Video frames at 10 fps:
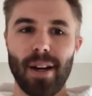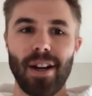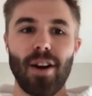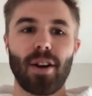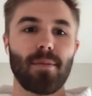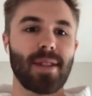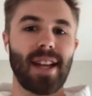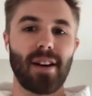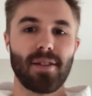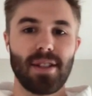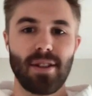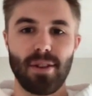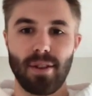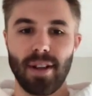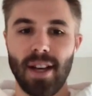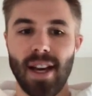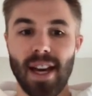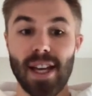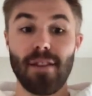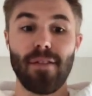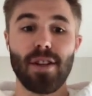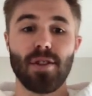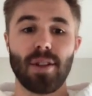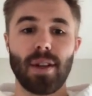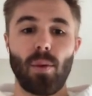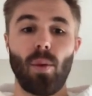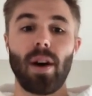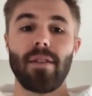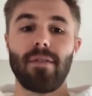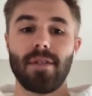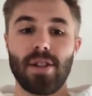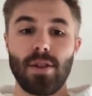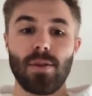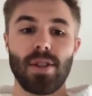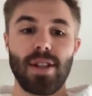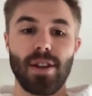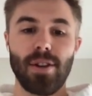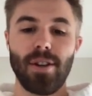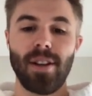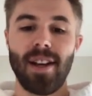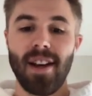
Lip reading: But it all comes down to individually what suits you.